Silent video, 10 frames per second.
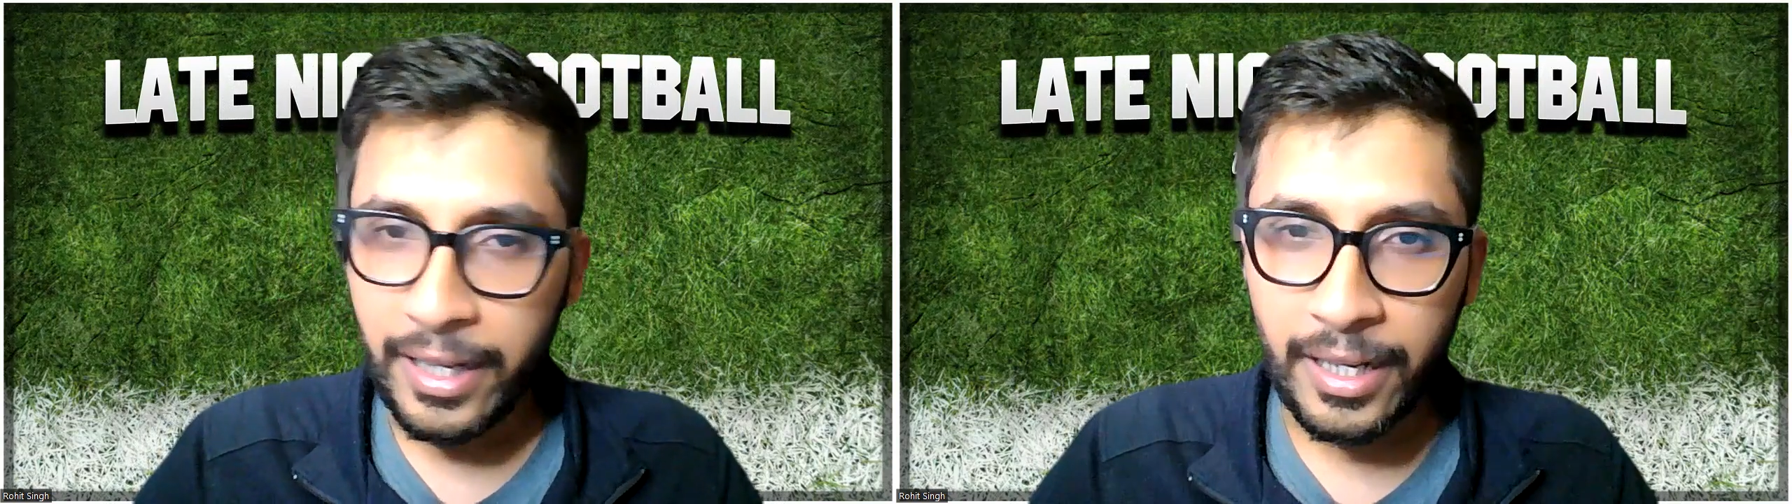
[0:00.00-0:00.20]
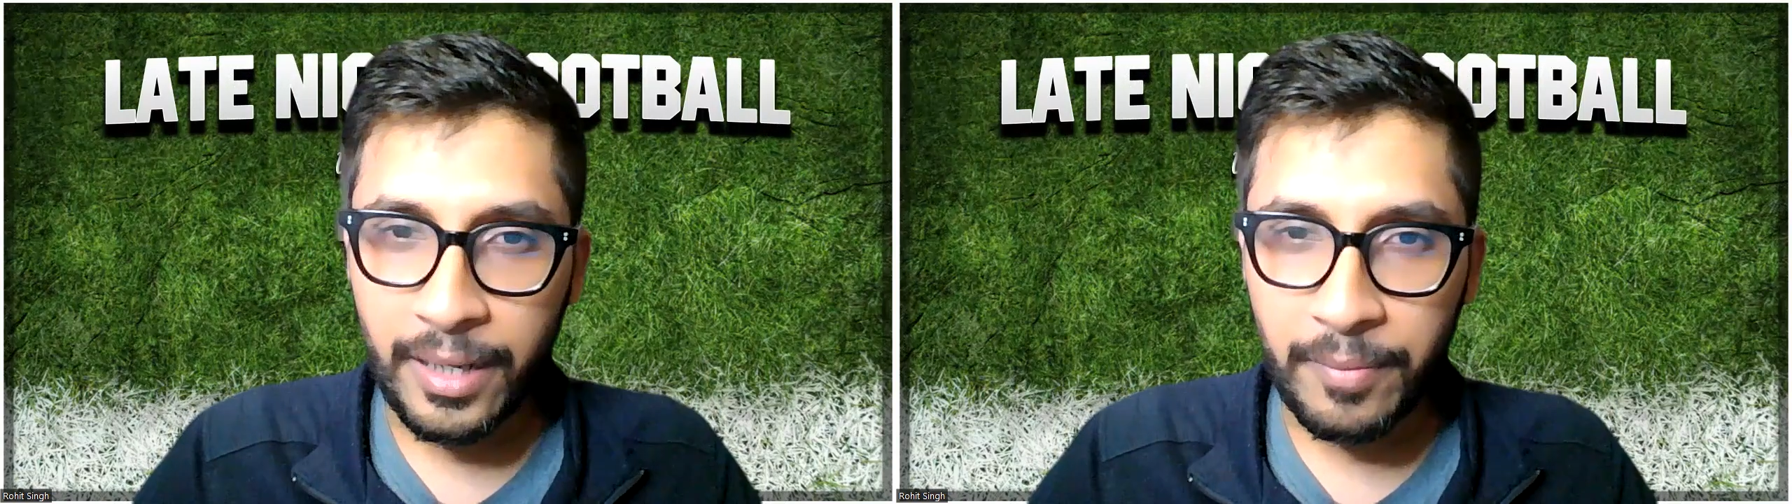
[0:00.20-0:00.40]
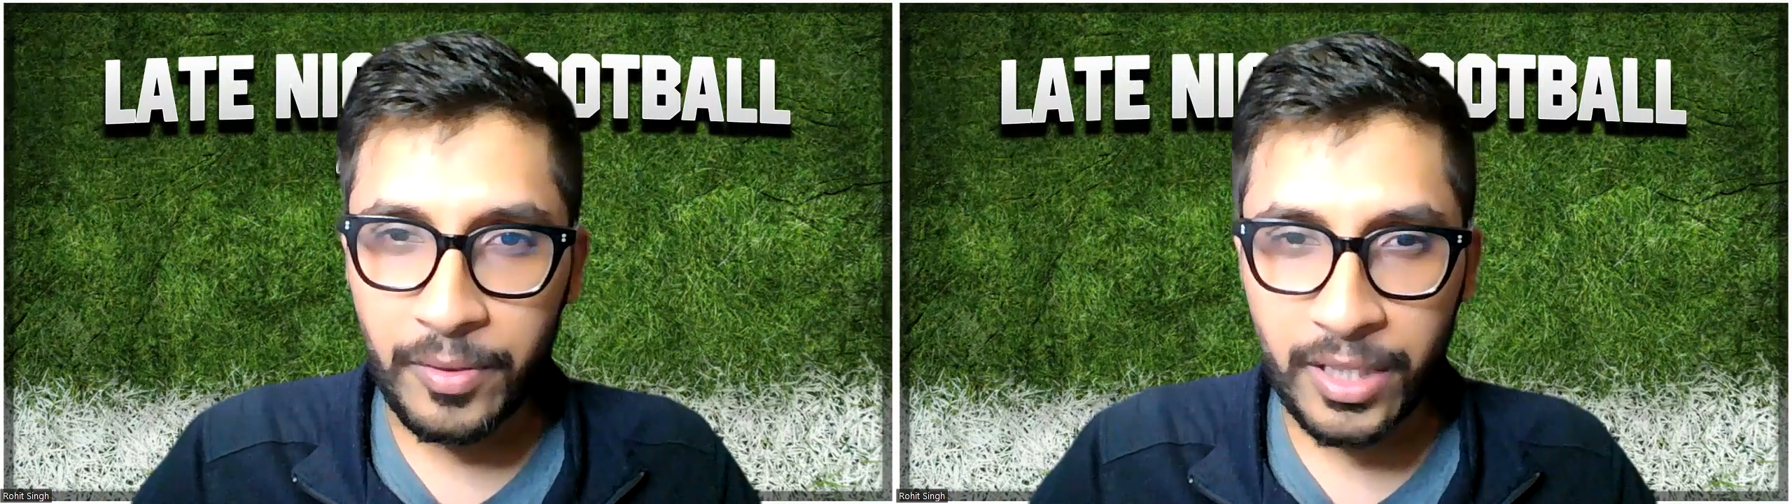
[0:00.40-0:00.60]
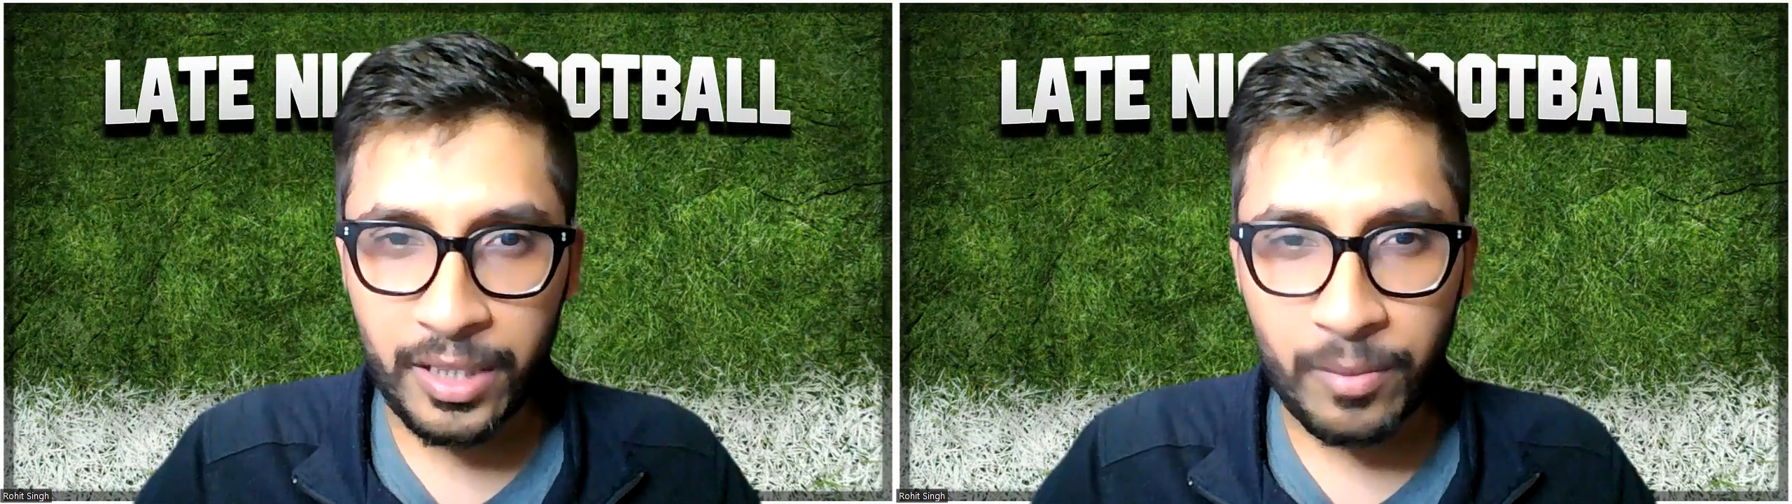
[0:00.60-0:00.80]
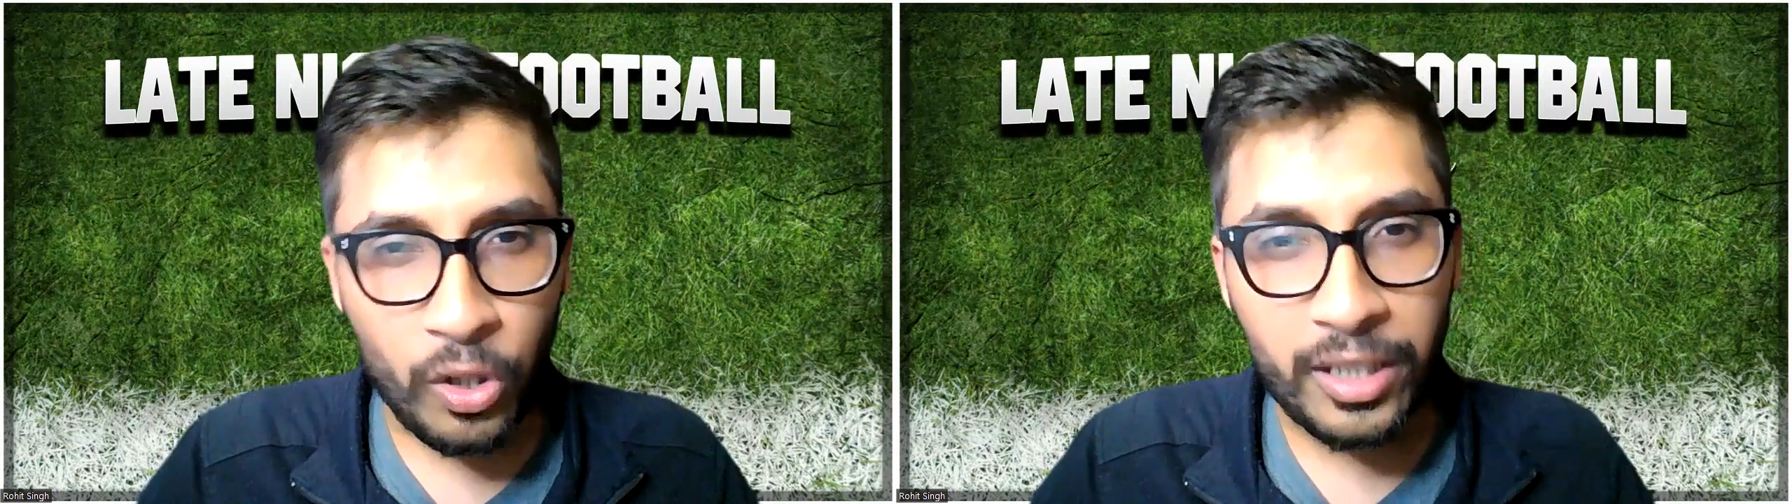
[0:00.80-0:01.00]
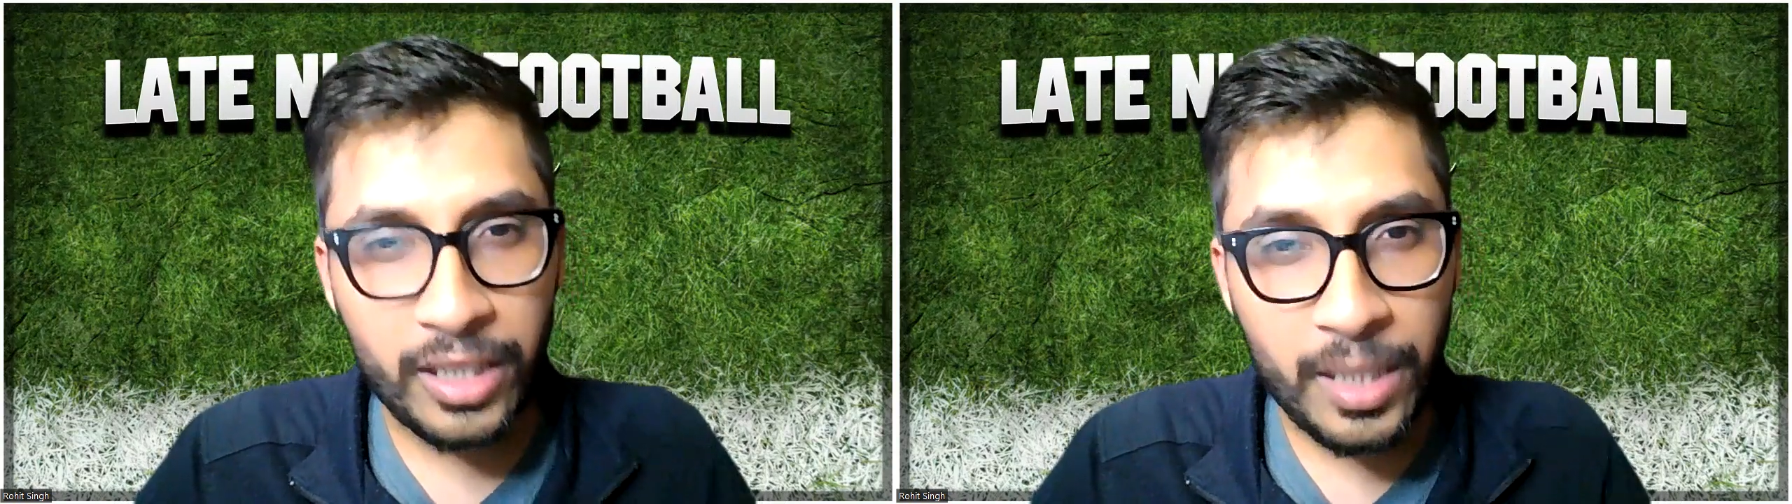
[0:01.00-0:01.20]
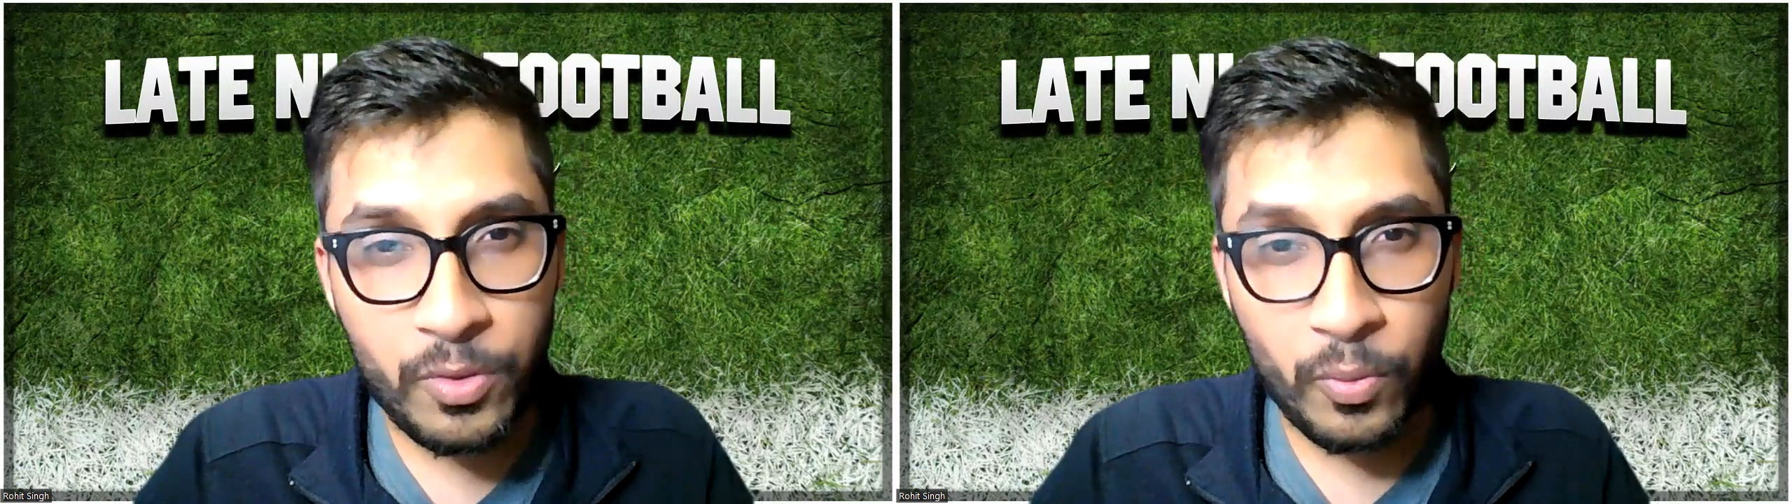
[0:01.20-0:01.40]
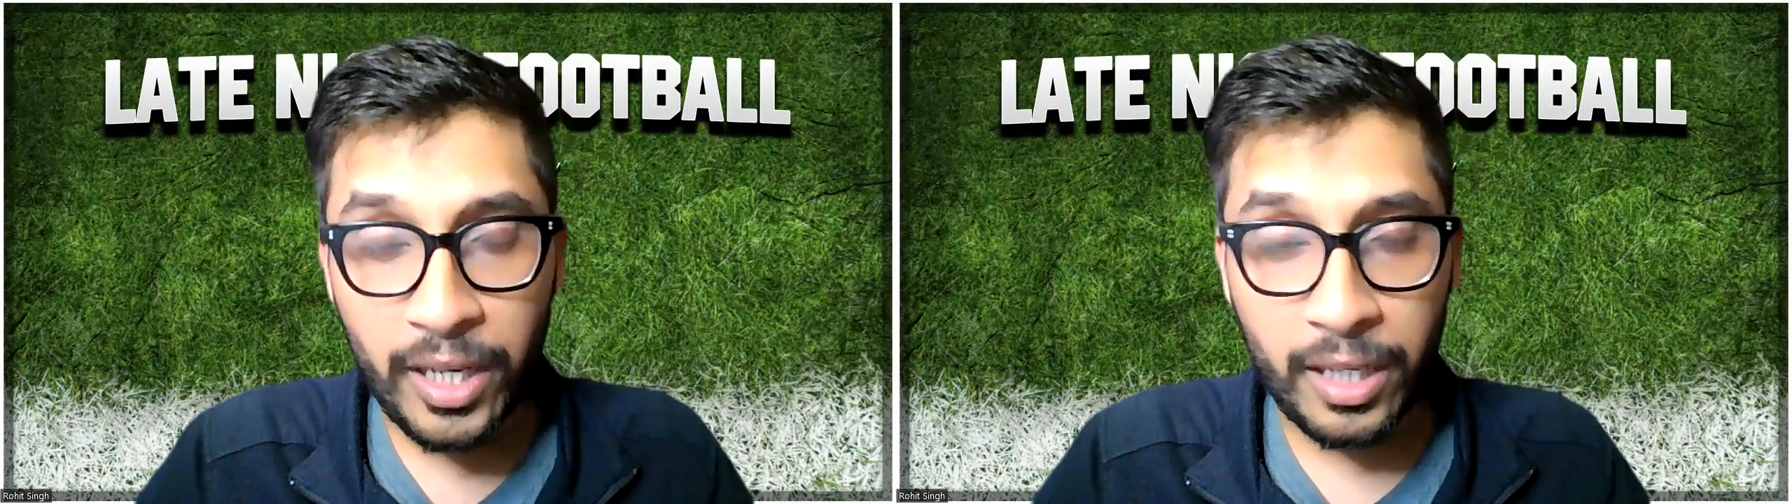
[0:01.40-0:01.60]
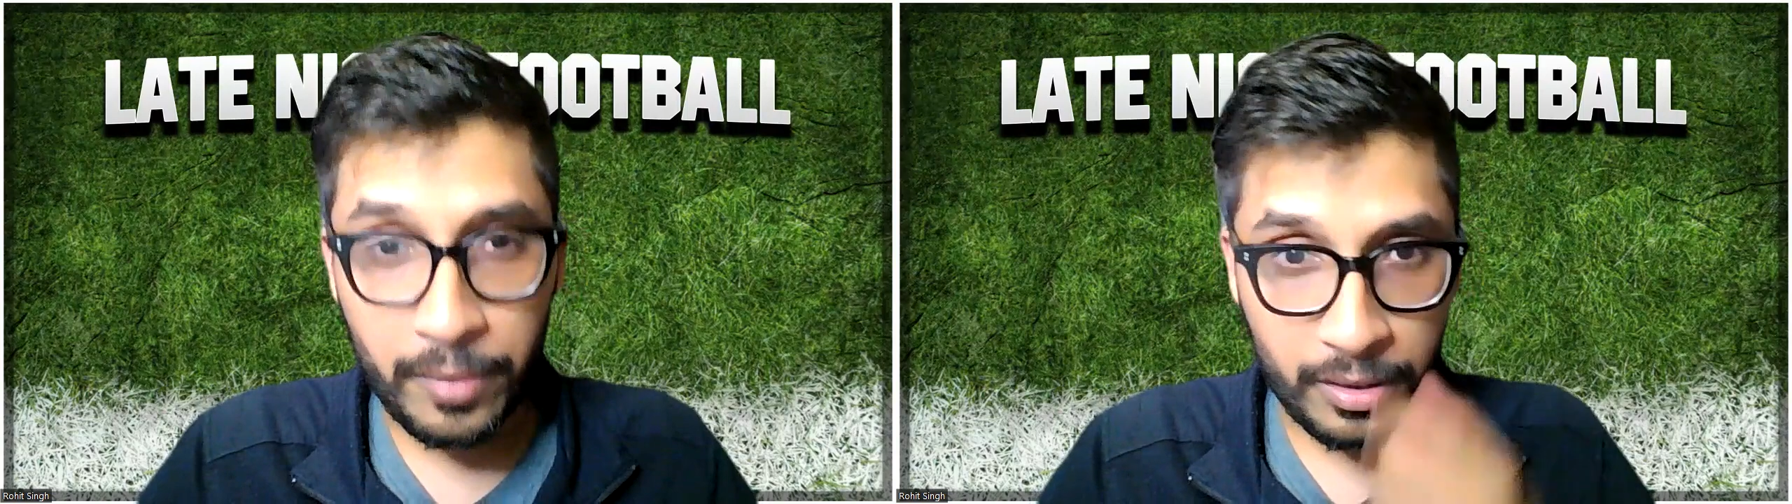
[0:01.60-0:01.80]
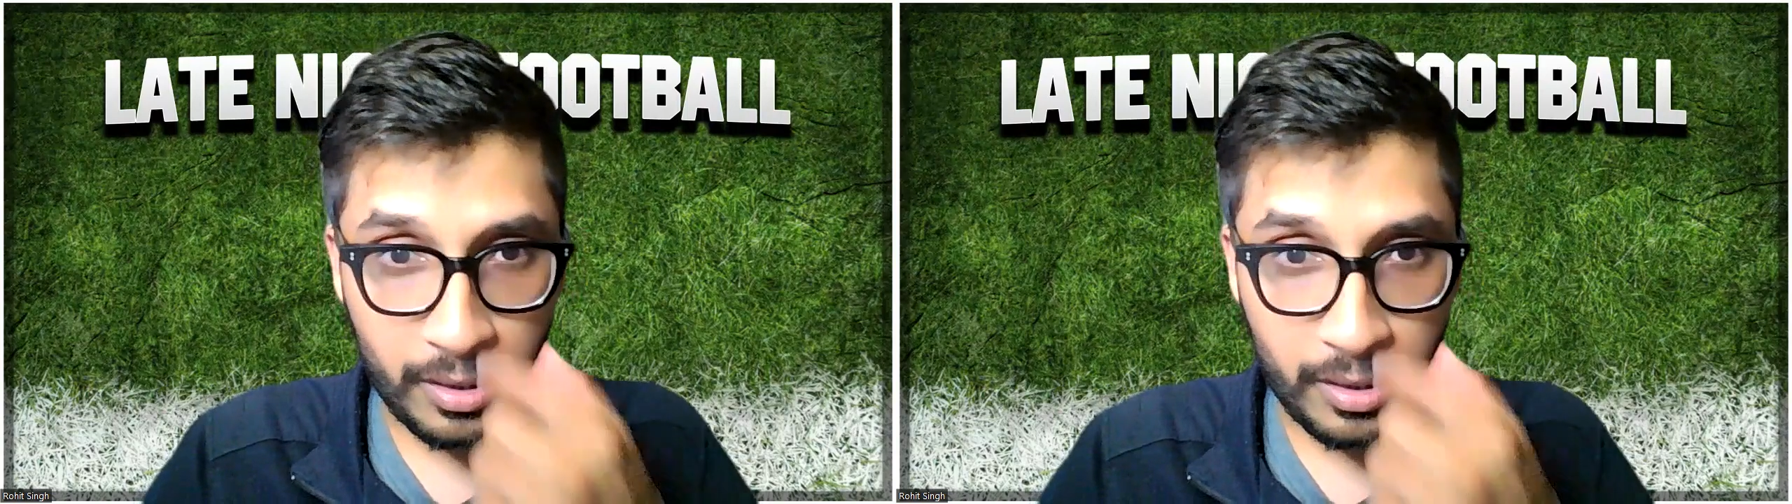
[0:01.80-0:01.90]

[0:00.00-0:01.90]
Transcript: There was, I think, Morgan Gibbs-White, I mean,